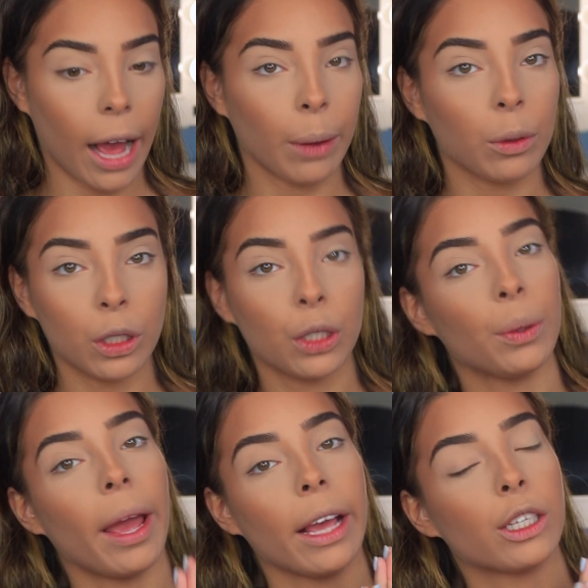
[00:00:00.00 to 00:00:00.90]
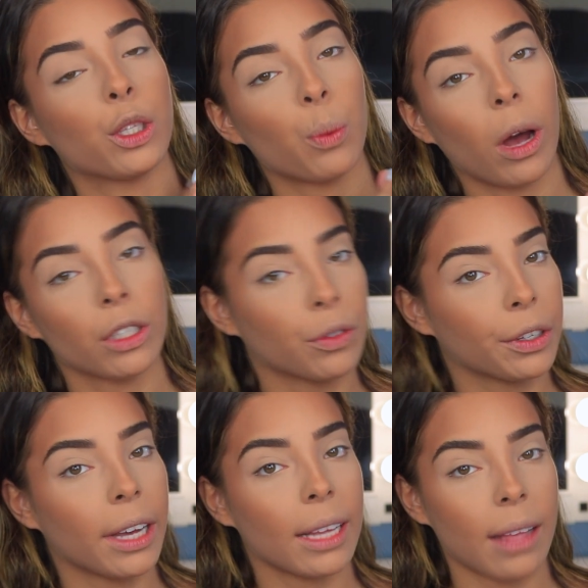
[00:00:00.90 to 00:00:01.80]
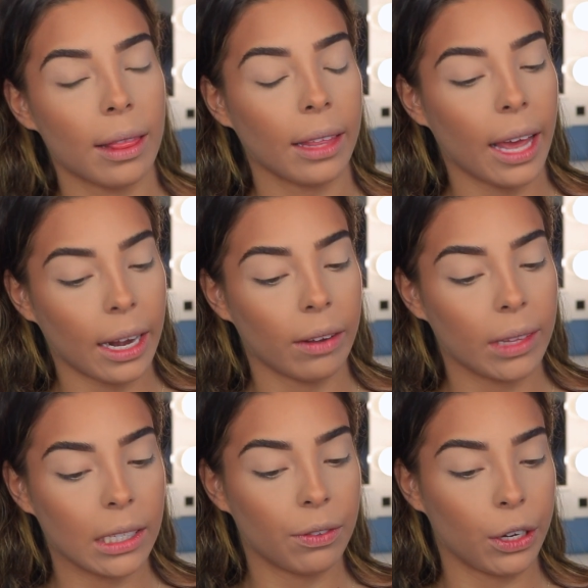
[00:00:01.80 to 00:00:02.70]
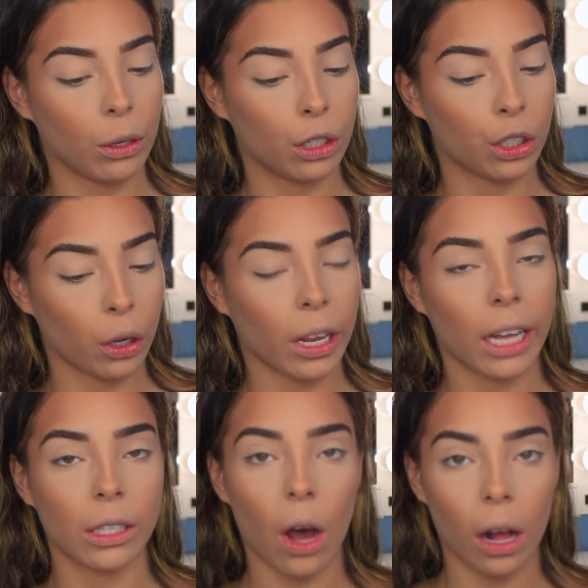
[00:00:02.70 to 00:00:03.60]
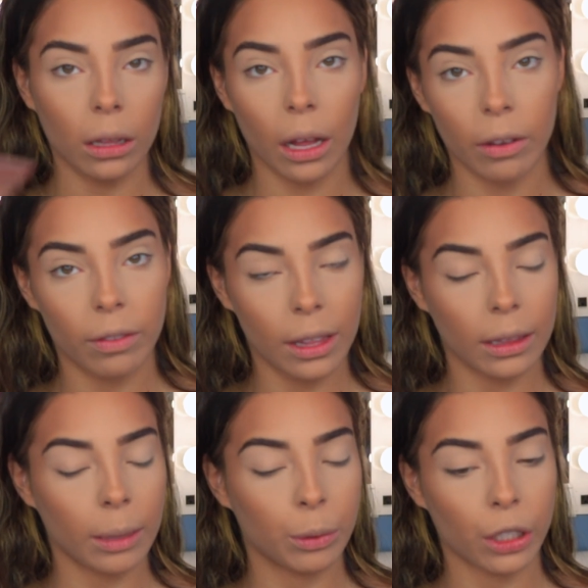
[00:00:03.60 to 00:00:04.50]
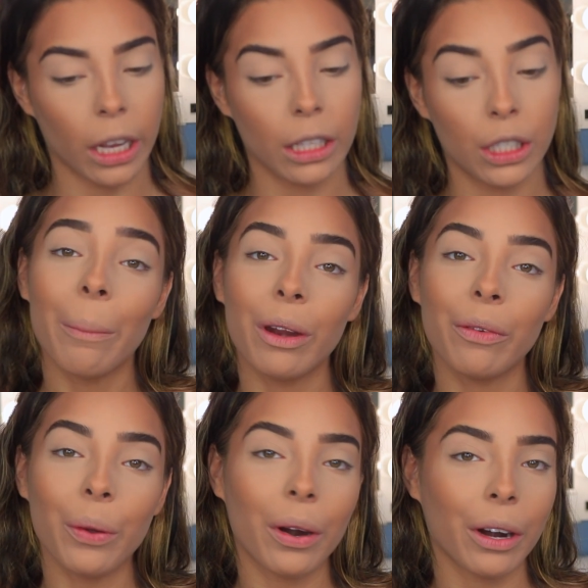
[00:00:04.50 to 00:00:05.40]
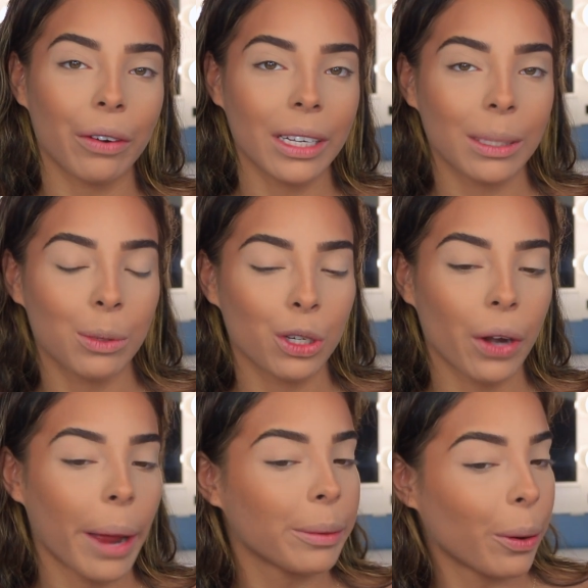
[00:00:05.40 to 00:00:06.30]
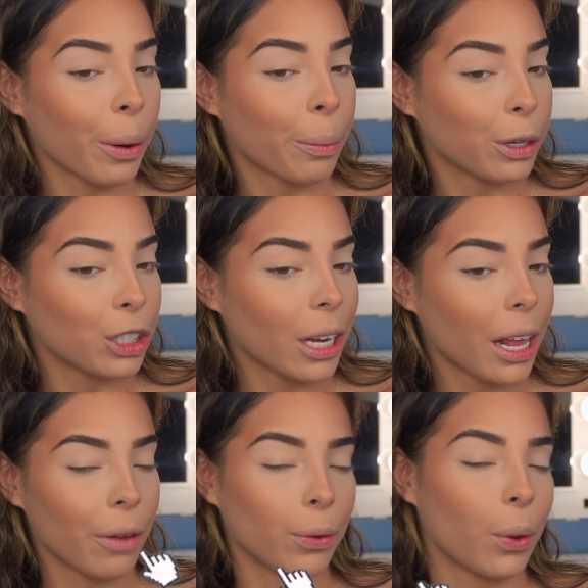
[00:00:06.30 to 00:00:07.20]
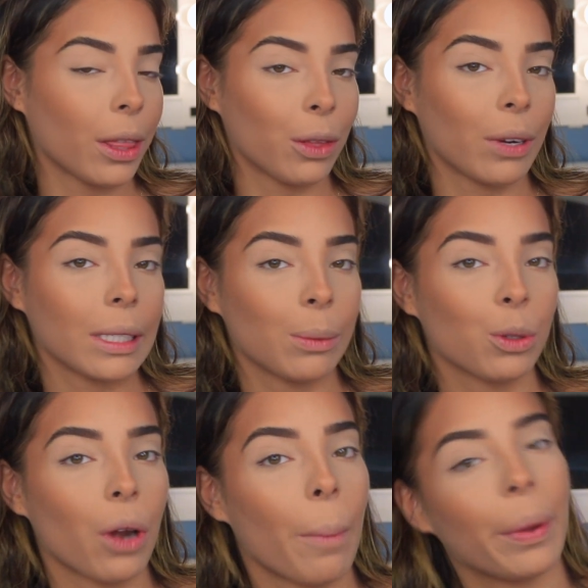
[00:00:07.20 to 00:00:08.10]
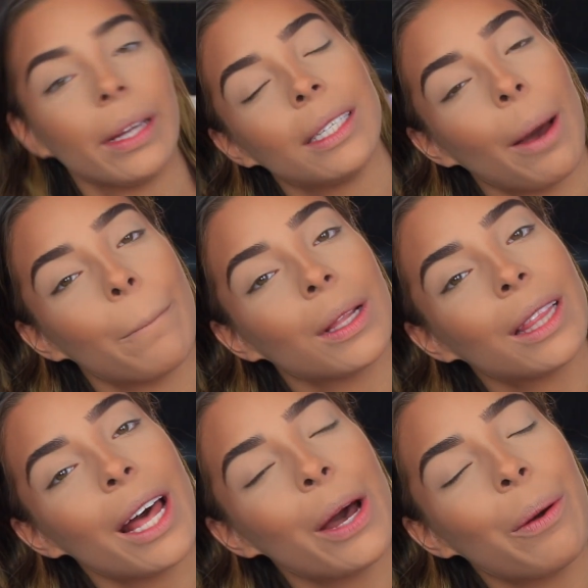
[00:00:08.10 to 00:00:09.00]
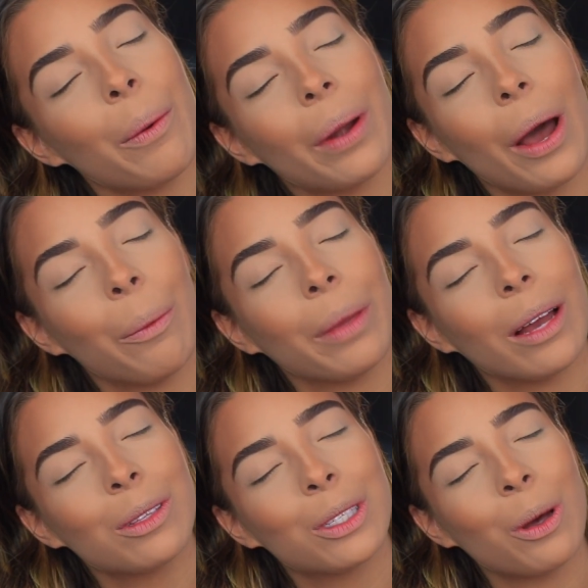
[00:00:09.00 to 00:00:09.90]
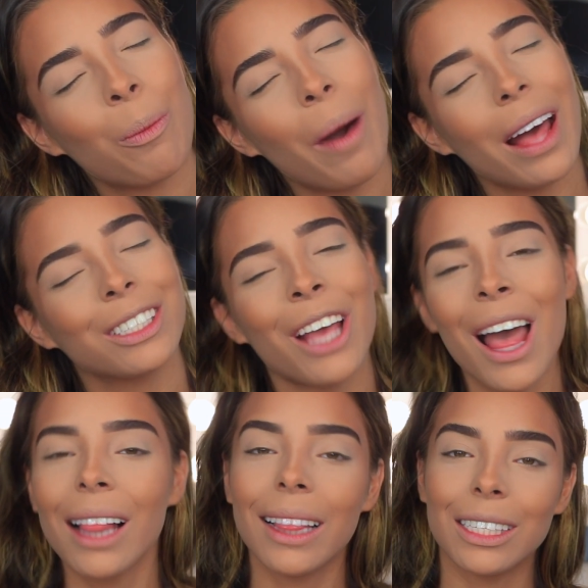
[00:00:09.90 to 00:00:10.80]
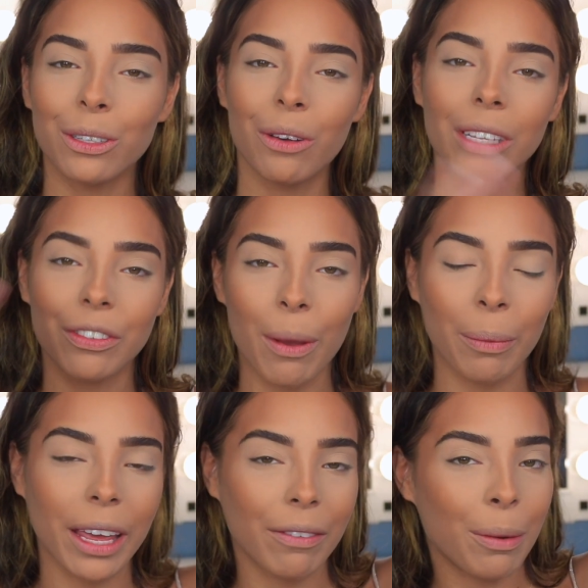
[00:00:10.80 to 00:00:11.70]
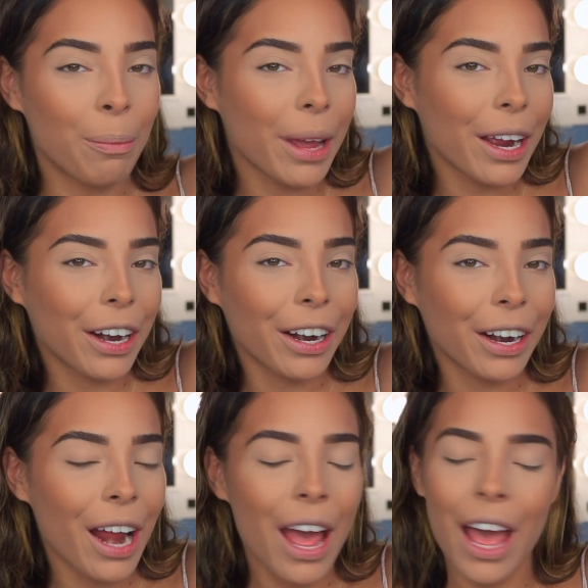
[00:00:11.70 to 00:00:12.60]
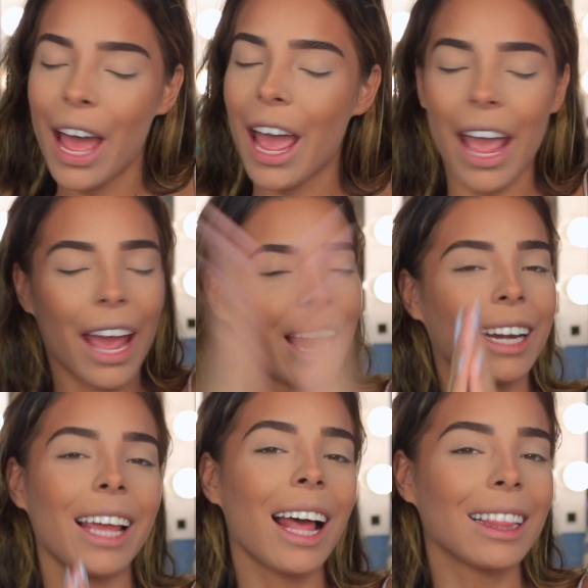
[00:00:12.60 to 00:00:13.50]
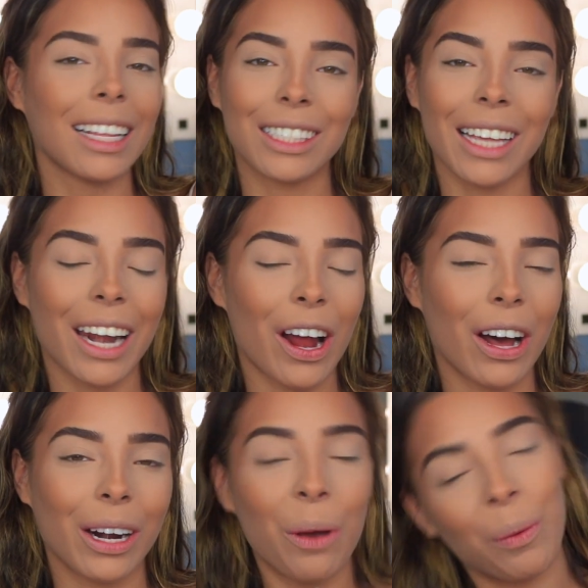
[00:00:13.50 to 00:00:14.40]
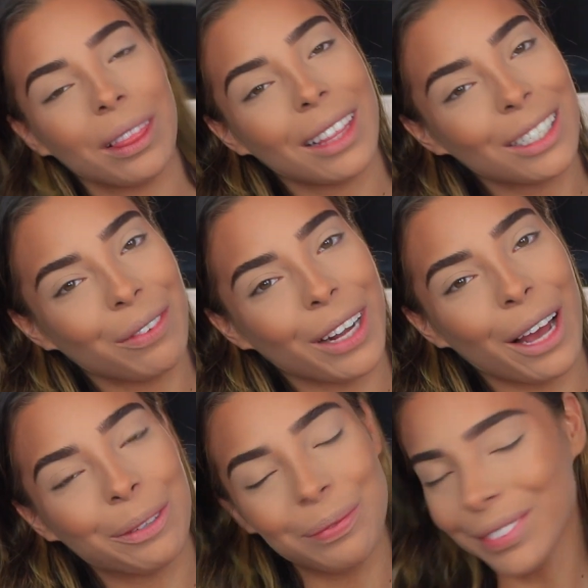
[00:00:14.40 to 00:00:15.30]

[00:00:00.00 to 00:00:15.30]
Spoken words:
I will do a swatch for you guys at the end of this video to show you guys all of the lip shades. But if you aren't already subscribed, I would appreciate it if you hit the red subscribe button down below. It would help me out so much. Let's grow this family even bigger. And yeah, let's get on with this video.